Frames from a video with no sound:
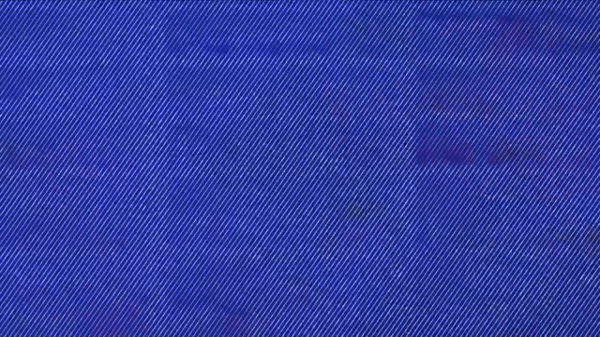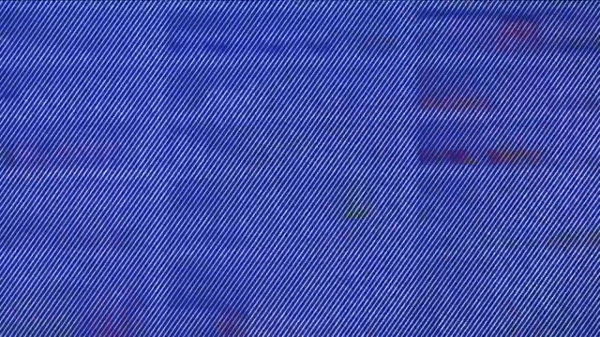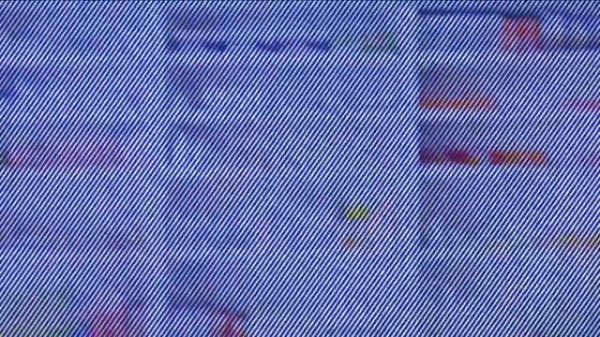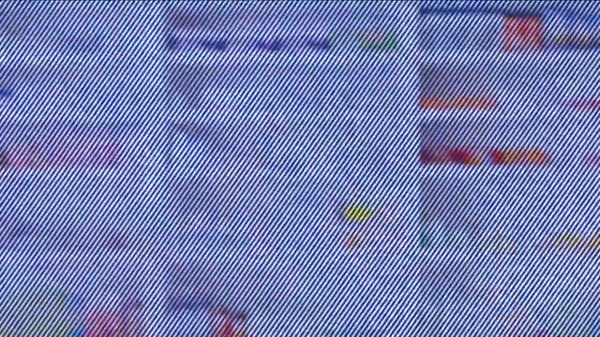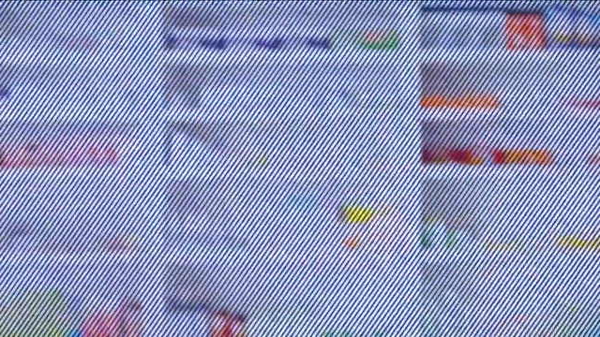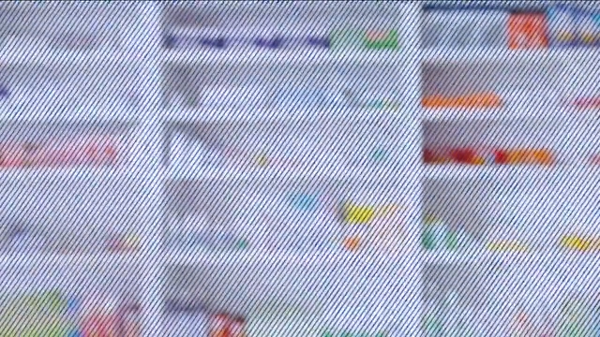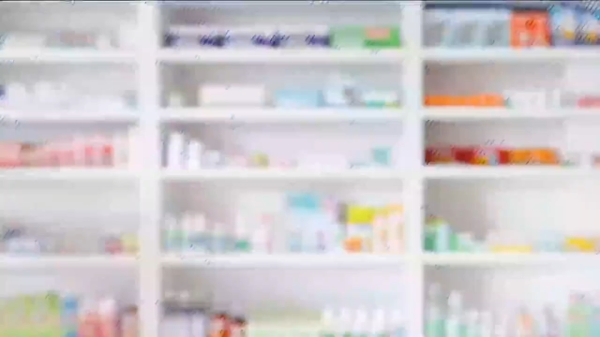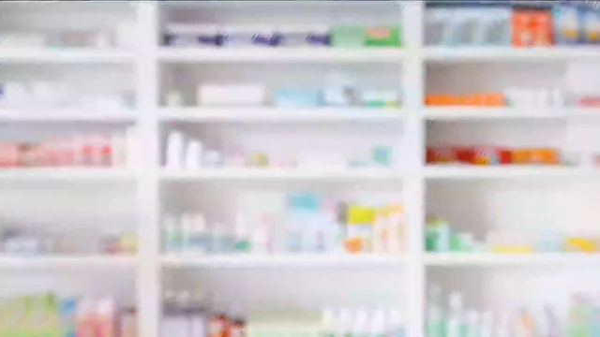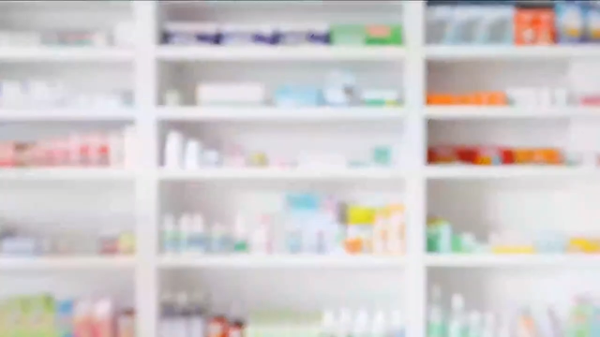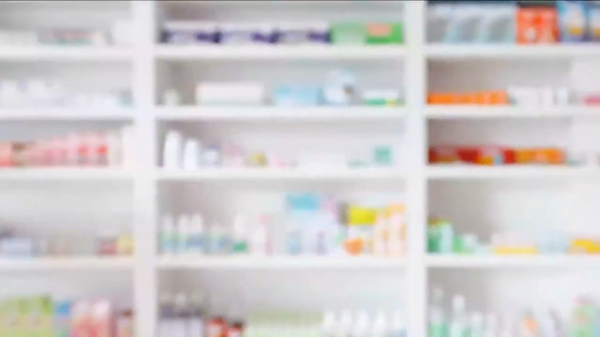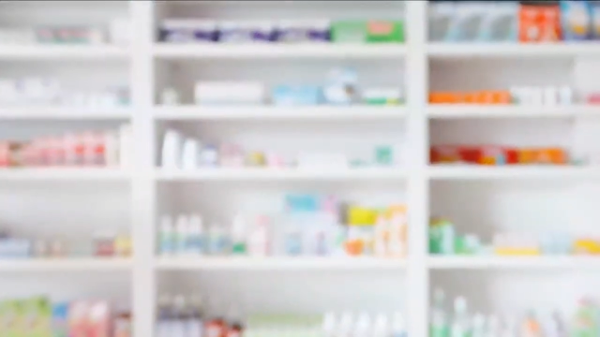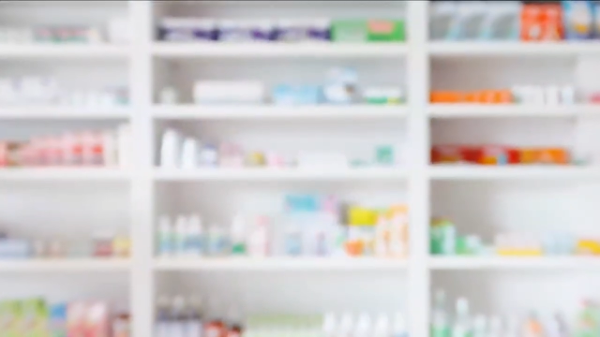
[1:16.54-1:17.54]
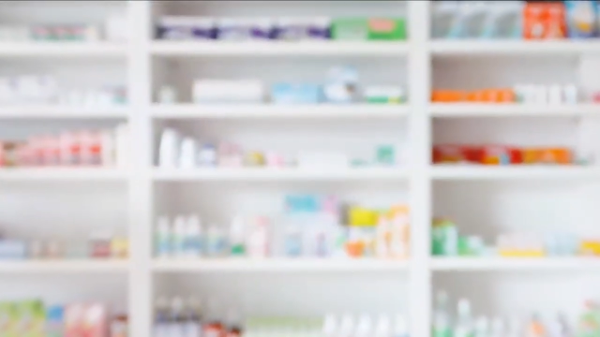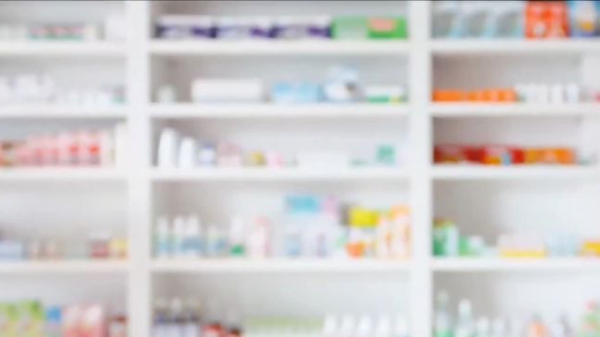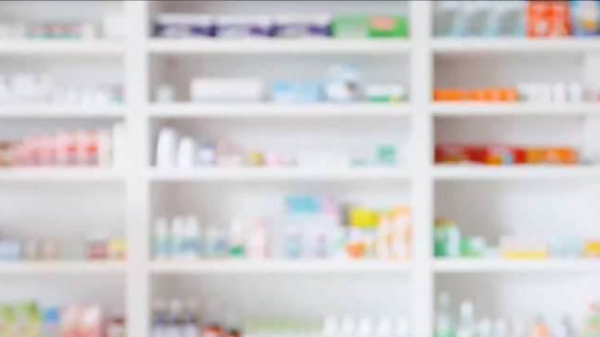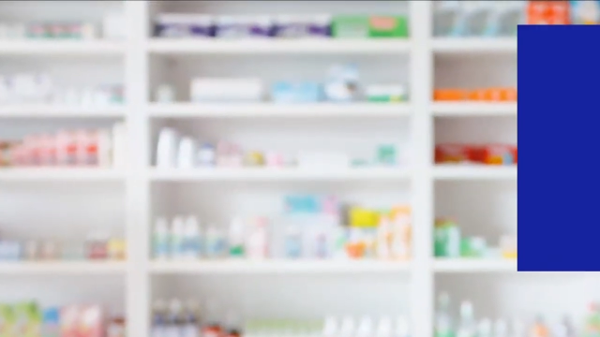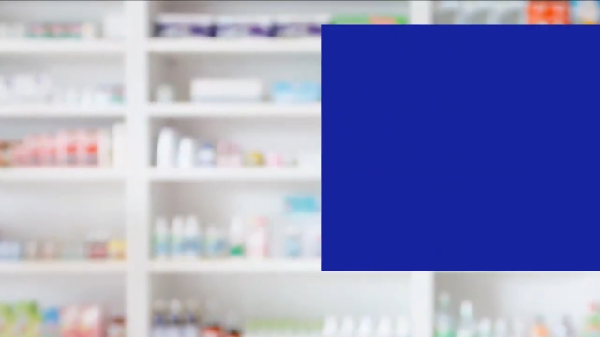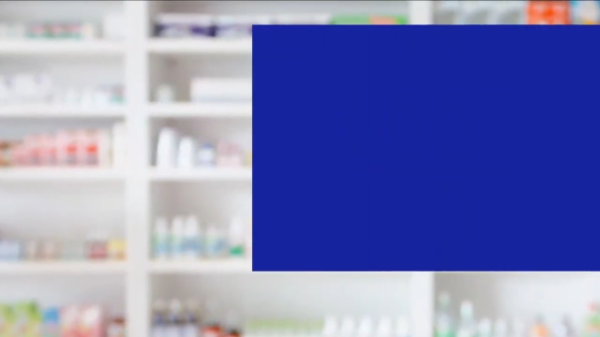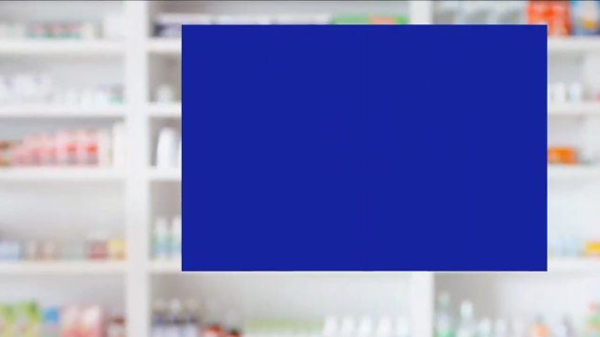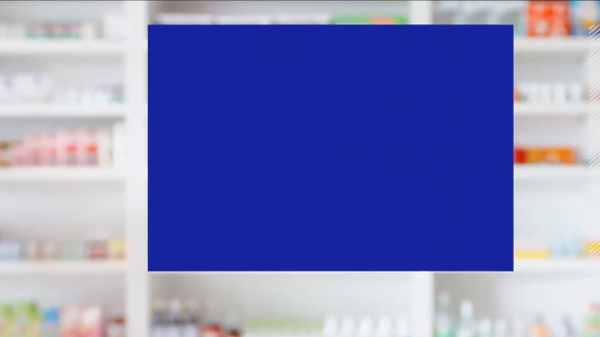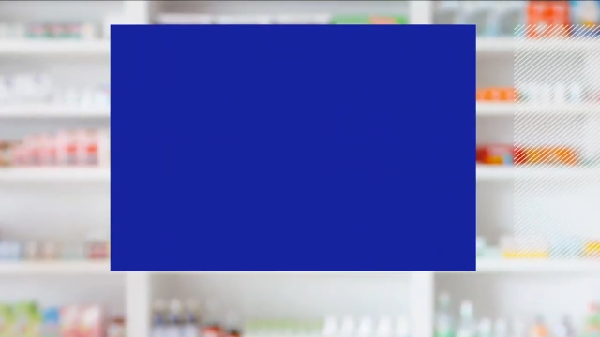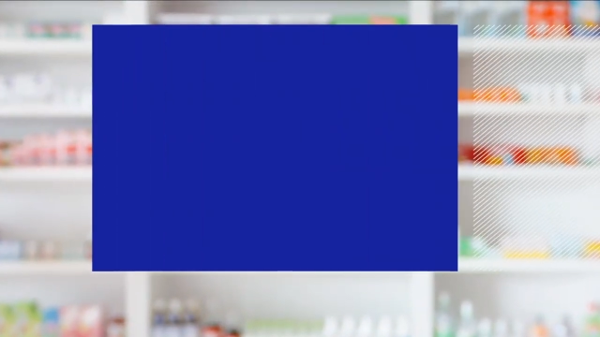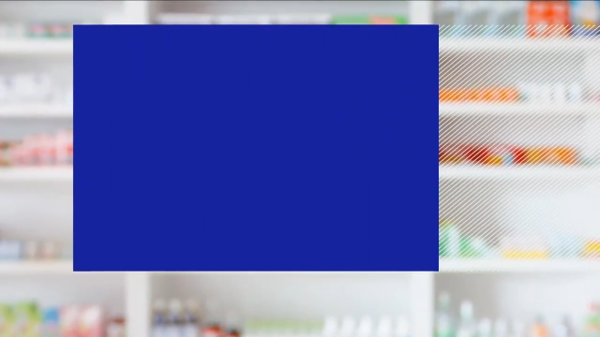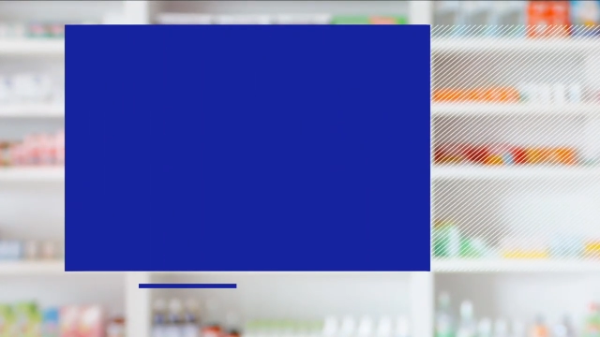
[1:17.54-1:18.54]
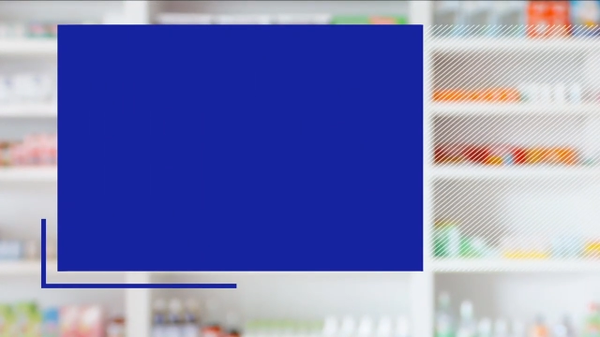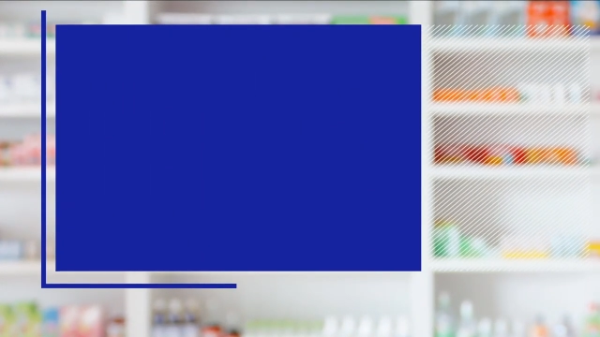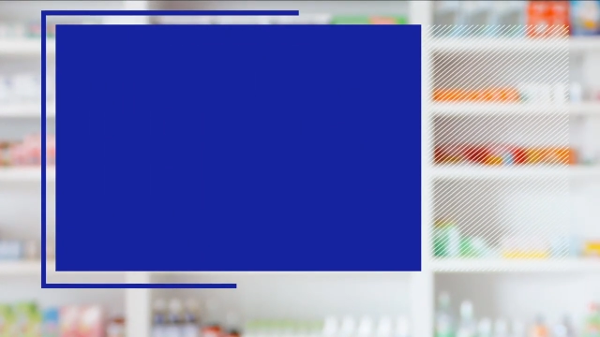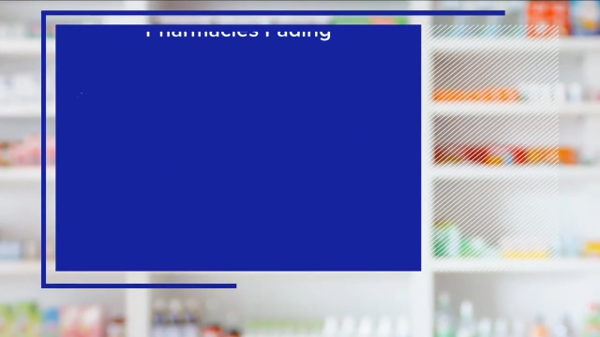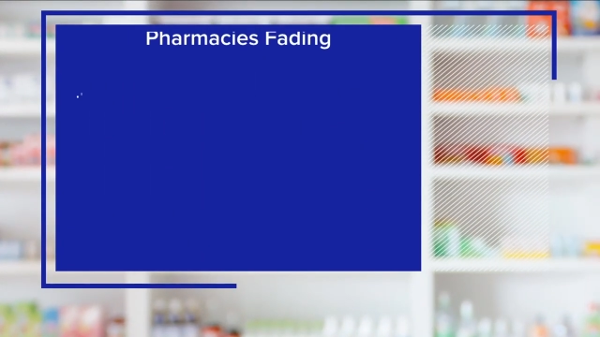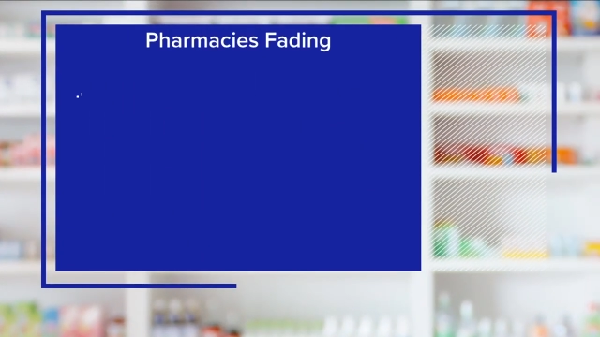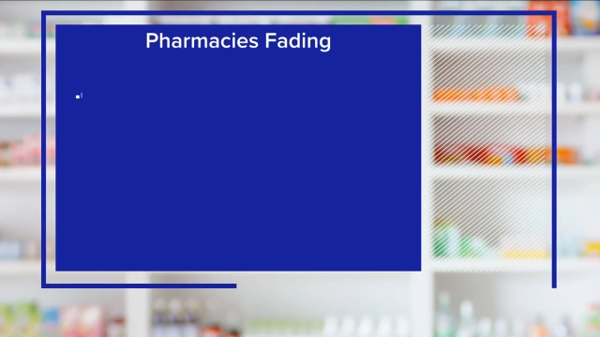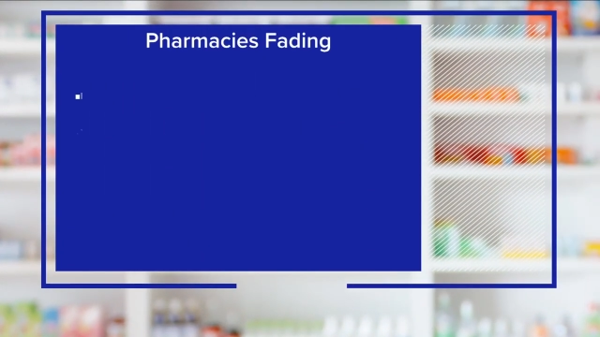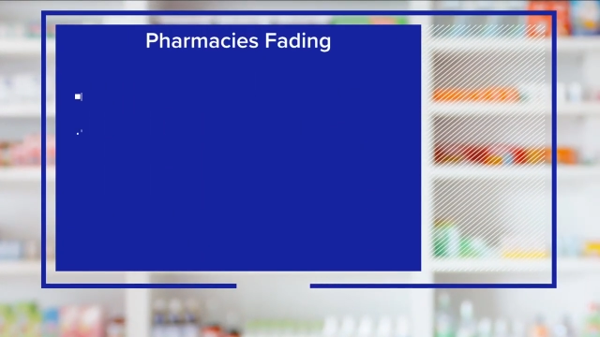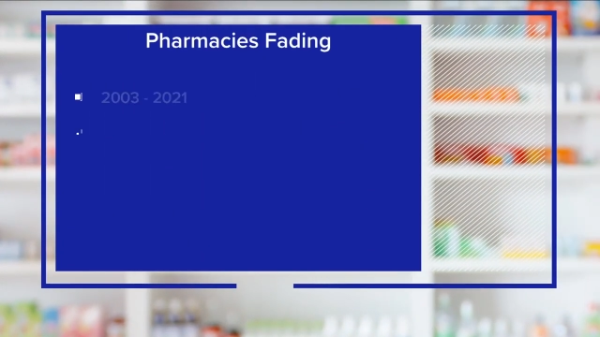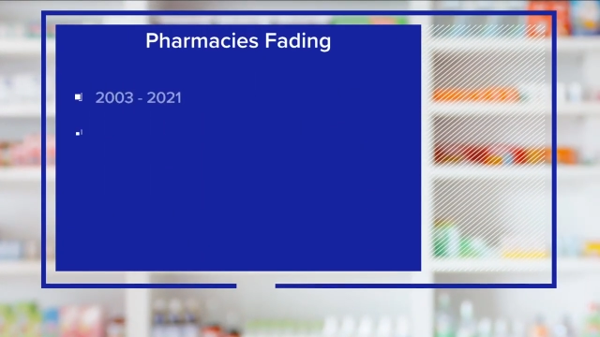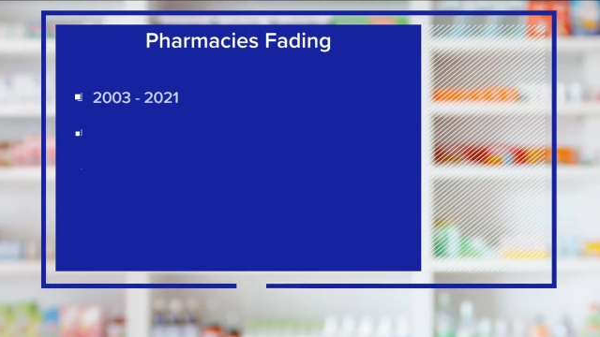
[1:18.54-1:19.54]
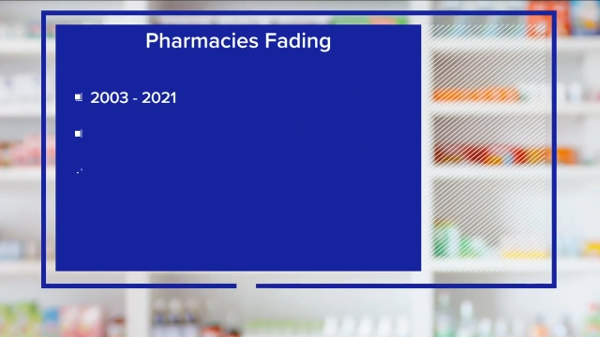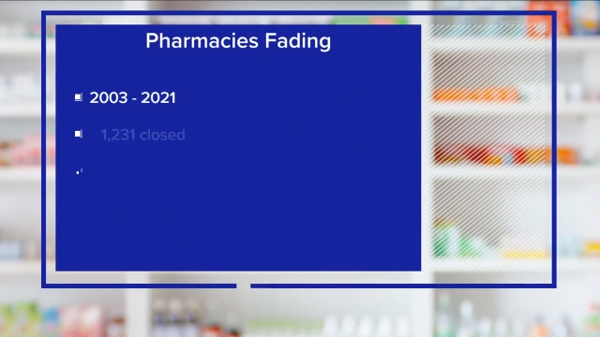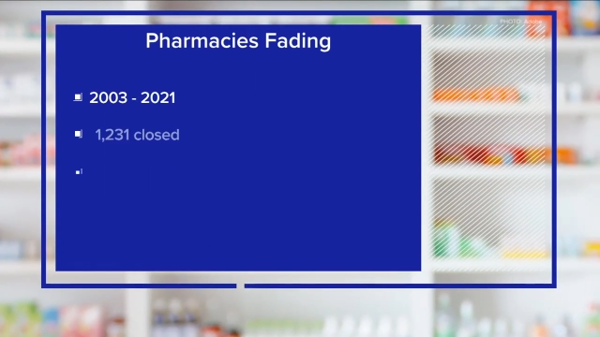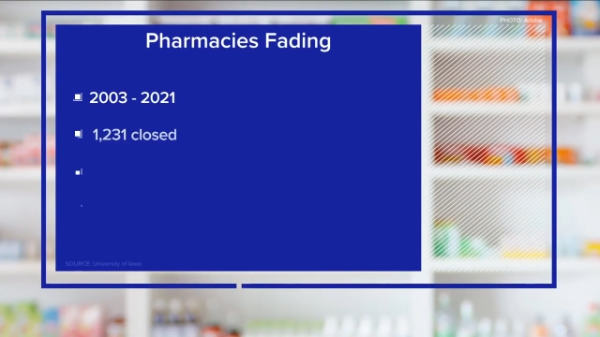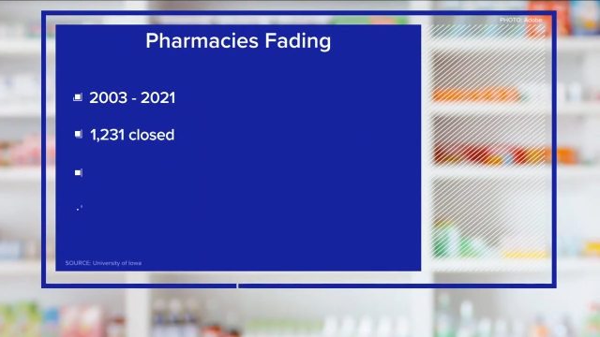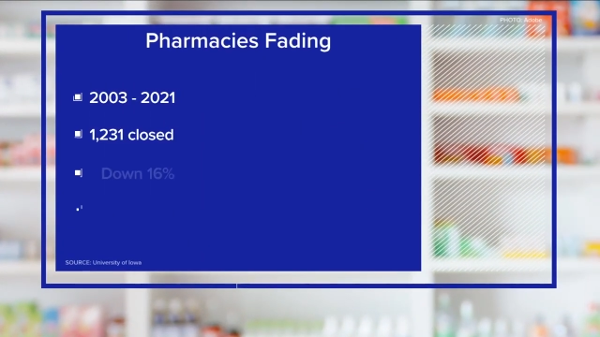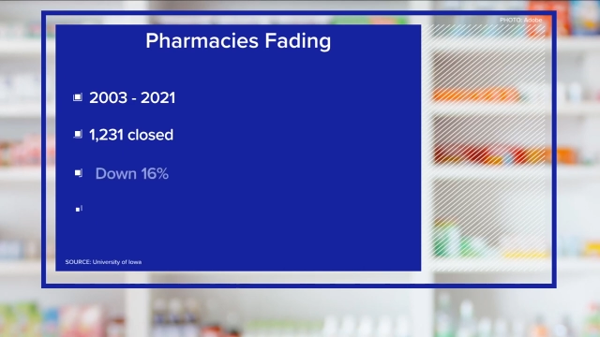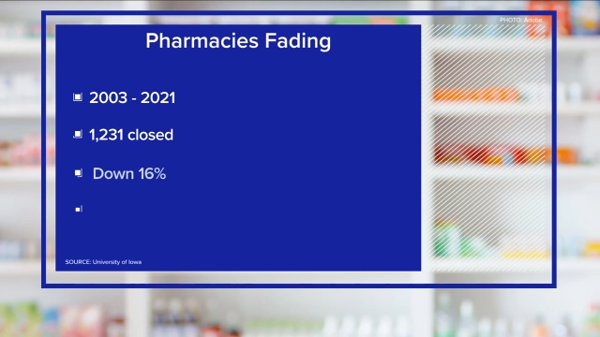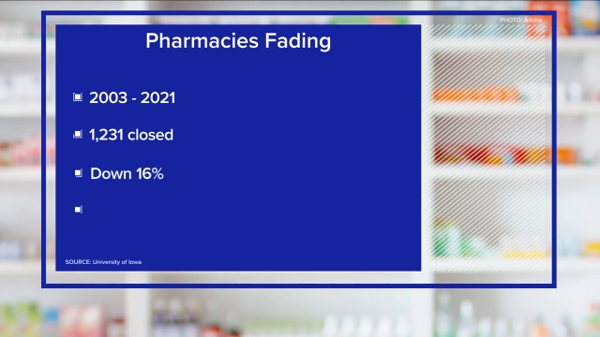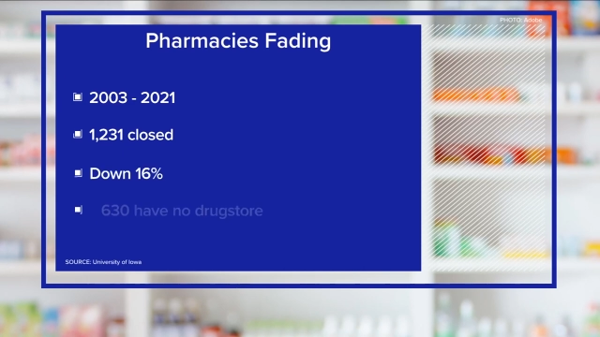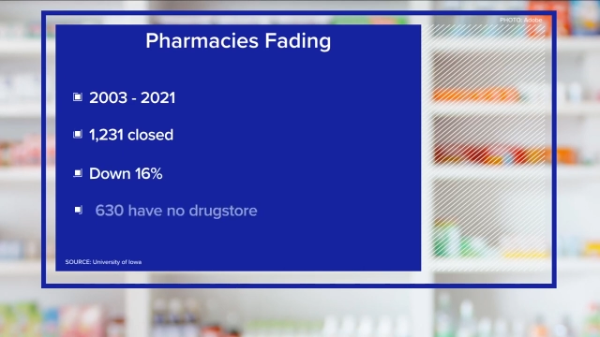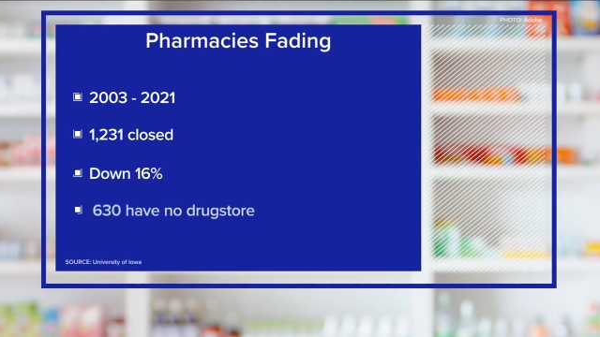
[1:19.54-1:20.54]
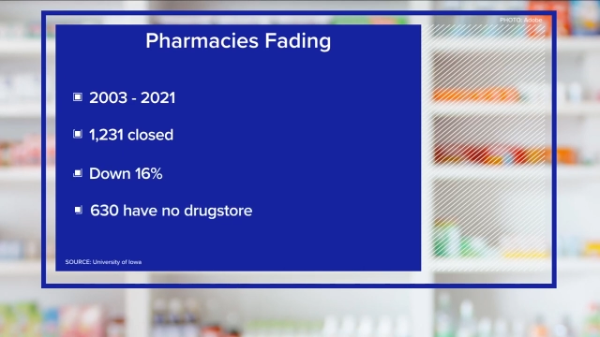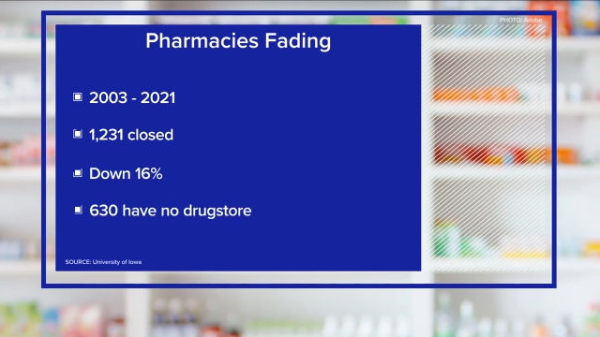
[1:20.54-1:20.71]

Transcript: (no speaker visible)